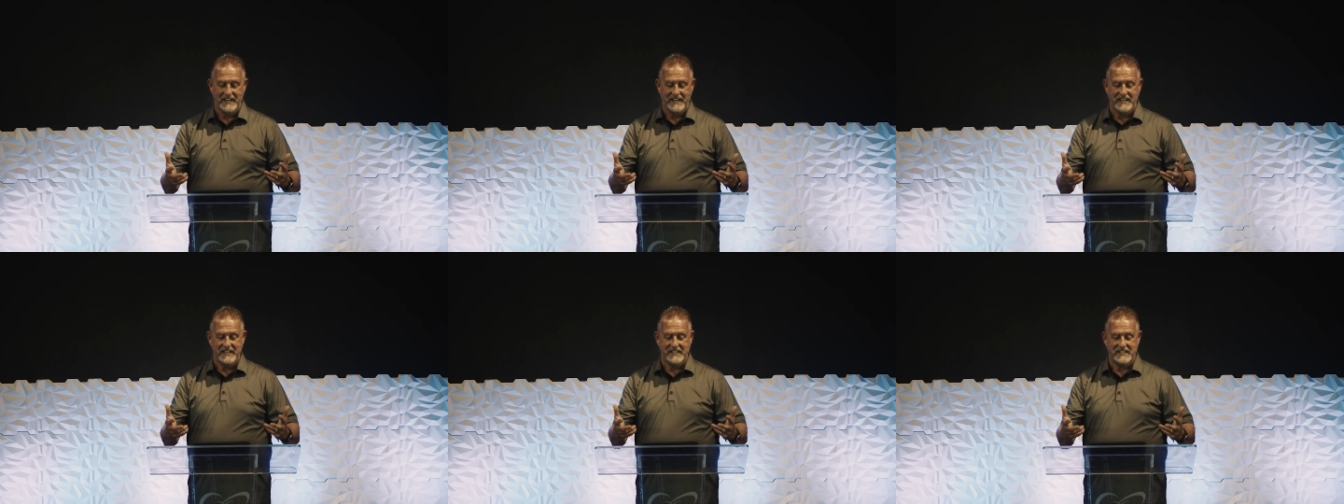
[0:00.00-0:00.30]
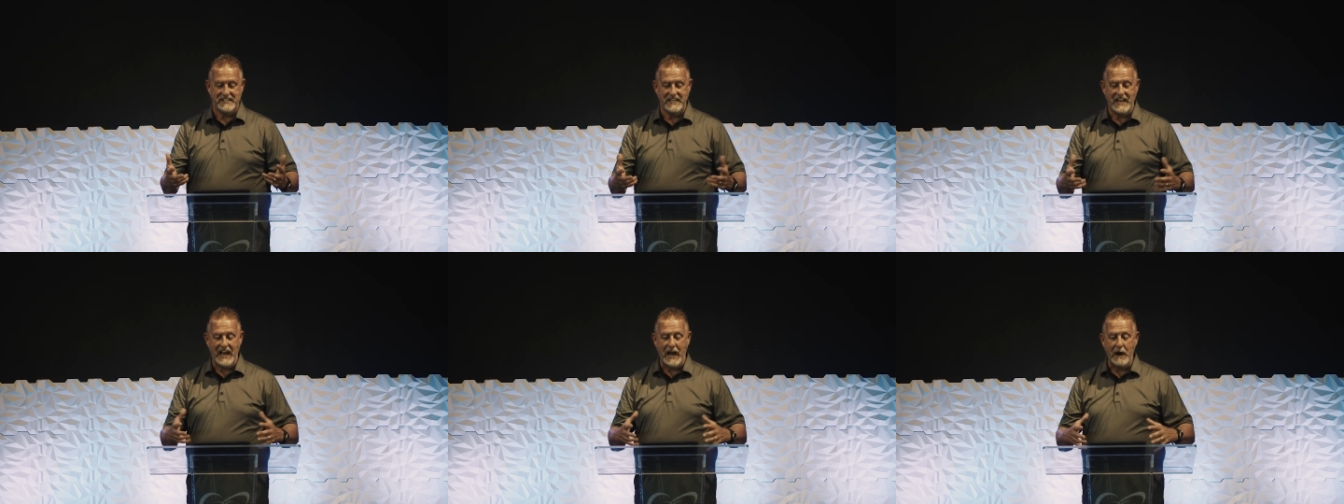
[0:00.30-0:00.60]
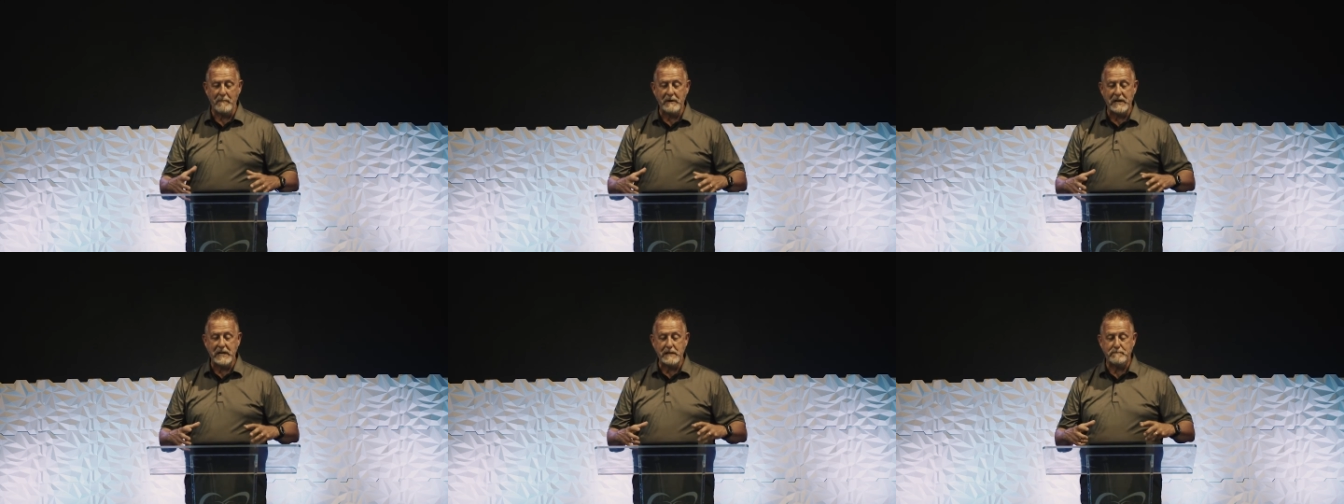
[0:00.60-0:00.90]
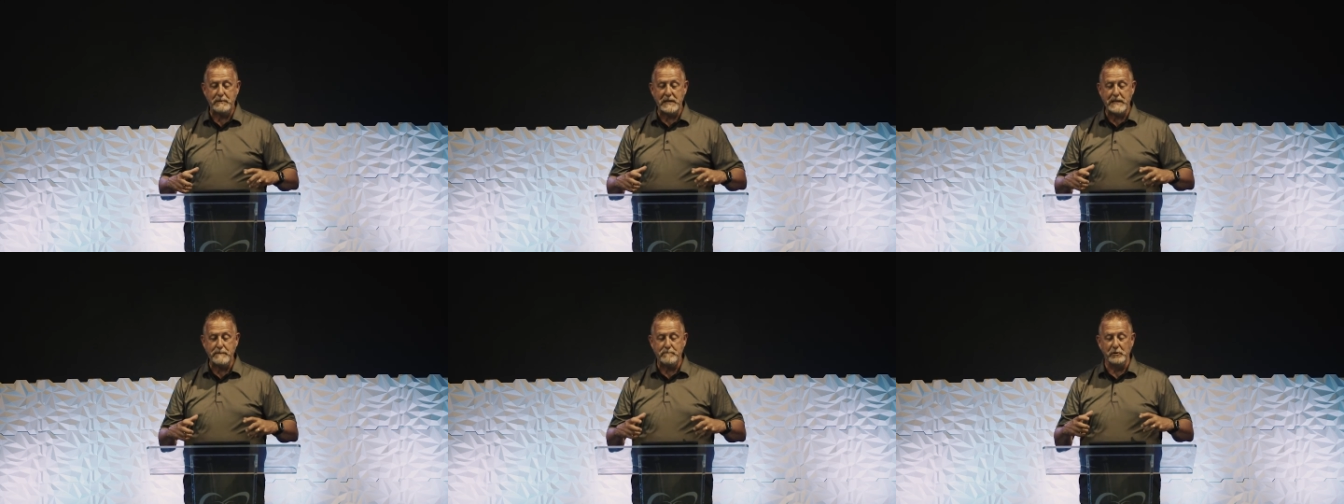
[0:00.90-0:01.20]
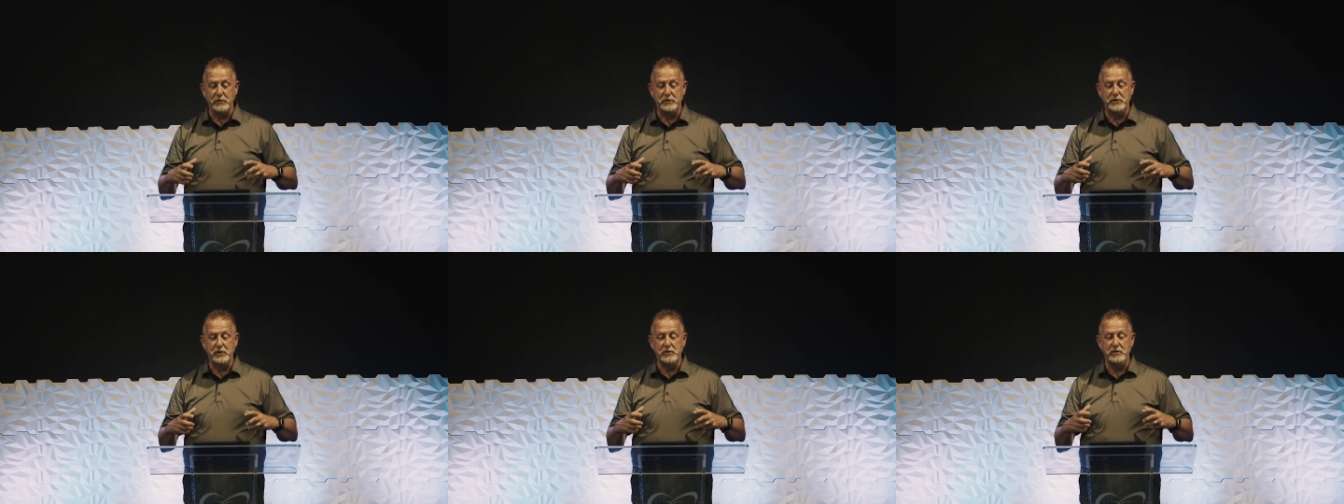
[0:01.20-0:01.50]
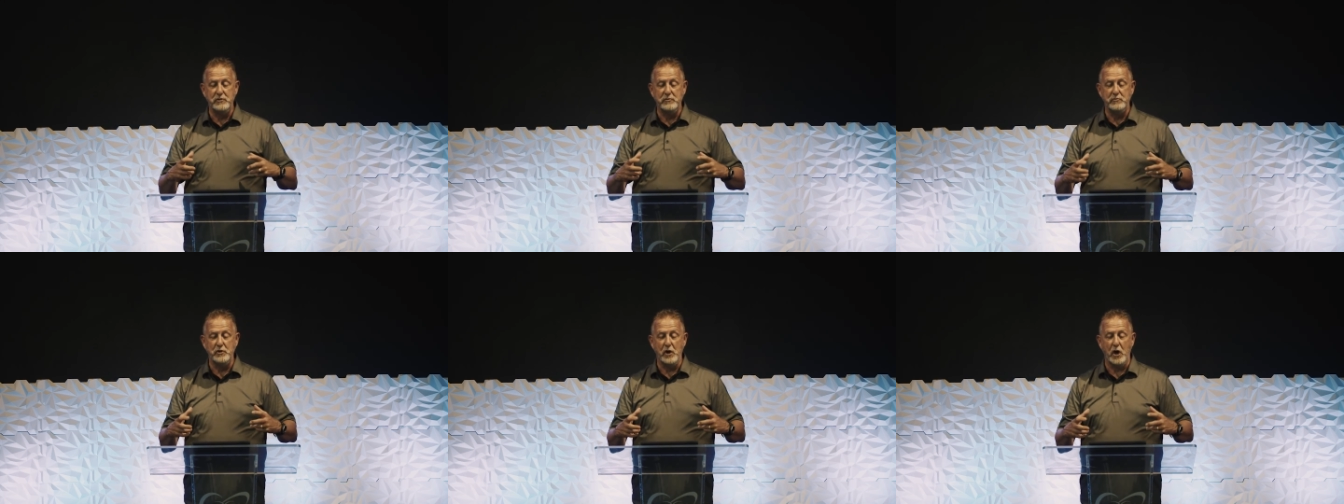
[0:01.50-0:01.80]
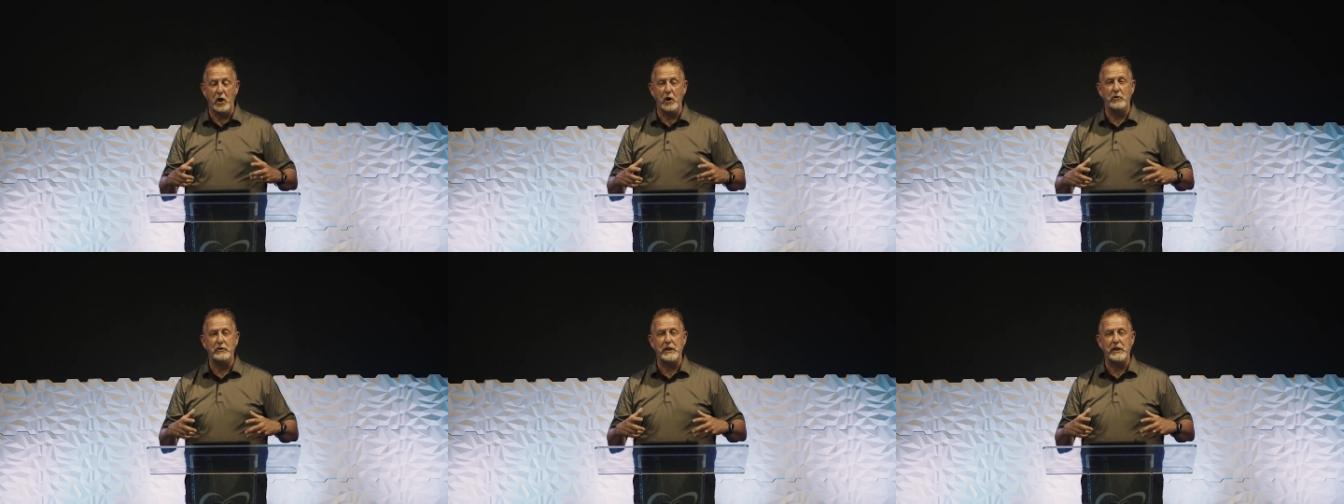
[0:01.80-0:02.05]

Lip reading: You see, how many people do you know